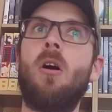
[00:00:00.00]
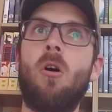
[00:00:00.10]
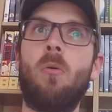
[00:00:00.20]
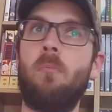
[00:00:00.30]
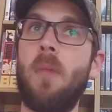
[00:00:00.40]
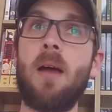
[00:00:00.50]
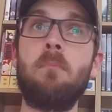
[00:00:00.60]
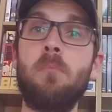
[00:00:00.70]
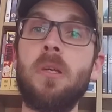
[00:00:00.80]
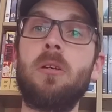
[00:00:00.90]
My
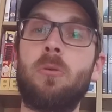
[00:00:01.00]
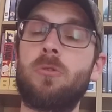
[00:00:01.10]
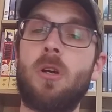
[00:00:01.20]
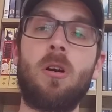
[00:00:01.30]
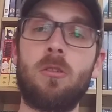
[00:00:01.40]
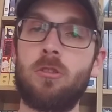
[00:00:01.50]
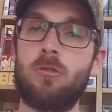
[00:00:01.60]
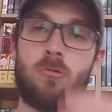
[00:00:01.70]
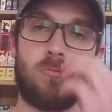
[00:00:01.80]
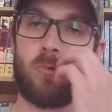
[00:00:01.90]
meals are
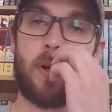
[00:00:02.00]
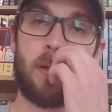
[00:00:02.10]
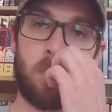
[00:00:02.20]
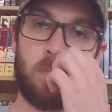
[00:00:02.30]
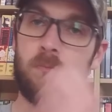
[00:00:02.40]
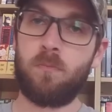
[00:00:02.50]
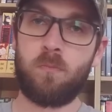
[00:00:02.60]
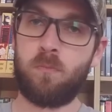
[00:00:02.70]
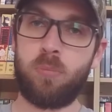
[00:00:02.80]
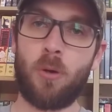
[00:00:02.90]
straight
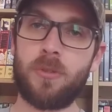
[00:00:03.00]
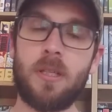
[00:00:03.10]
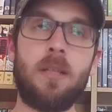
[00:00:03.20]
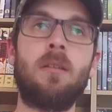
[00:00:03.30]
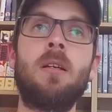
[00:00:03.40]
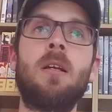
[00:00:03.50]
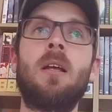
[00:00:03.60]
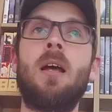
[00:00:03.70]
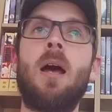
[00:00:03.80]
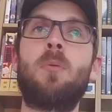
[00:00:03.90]
protein.
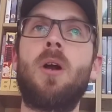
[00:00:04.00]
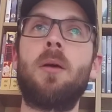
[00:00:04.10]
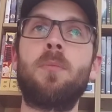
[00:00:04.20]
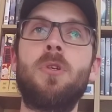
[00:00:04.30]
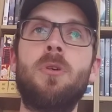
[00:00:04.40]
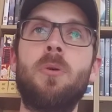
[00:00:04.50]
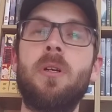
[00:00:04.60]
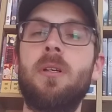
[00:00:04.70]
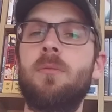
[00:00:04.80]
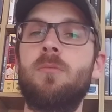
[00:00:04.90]
I probably am
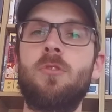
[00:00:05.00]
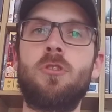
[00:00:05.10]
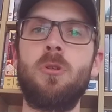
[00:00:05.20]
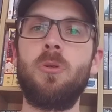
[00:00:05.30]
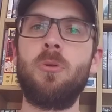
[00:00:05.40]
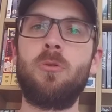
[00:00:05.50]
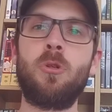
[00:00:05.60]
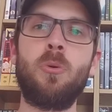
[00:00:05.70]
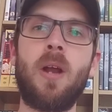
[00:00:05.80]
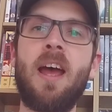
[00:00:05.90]
doing
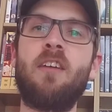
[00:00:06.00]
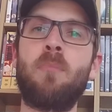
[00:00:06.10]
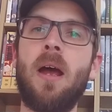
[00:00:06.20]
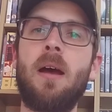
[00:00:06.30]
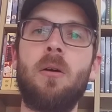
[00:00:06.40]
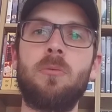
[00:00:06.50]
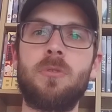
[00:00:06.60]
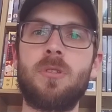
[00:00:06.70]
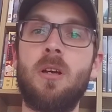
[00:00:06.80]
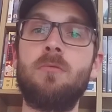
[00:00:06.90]
2.5
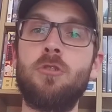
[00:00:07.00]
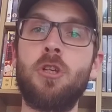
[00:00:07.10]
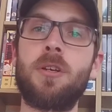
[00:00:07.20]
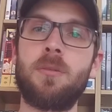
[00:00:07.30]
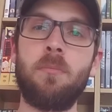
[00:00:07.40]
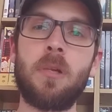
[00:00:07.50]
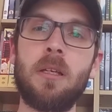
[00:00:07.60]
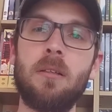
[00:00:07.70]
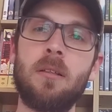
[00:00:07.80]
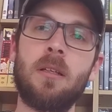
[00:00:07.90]
pounds of just
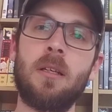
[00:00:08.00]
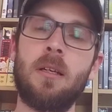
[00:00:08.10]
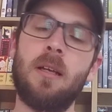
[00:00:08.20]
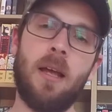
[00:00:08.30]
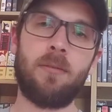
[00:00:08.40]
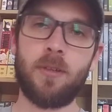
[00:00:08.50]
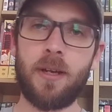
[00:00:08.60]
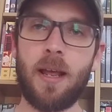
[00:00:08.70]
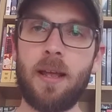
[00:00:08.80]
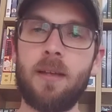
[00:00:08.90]
meat every
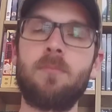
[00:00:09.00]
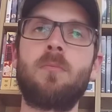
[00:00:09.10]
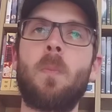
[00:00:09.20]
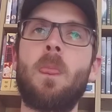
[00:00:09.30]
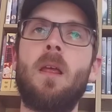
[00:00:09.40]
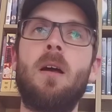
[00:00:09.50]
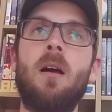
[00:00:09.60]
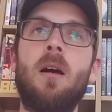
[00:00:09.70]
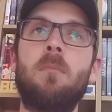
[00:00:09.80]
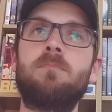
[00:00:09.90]
day.
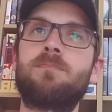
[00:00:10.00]
1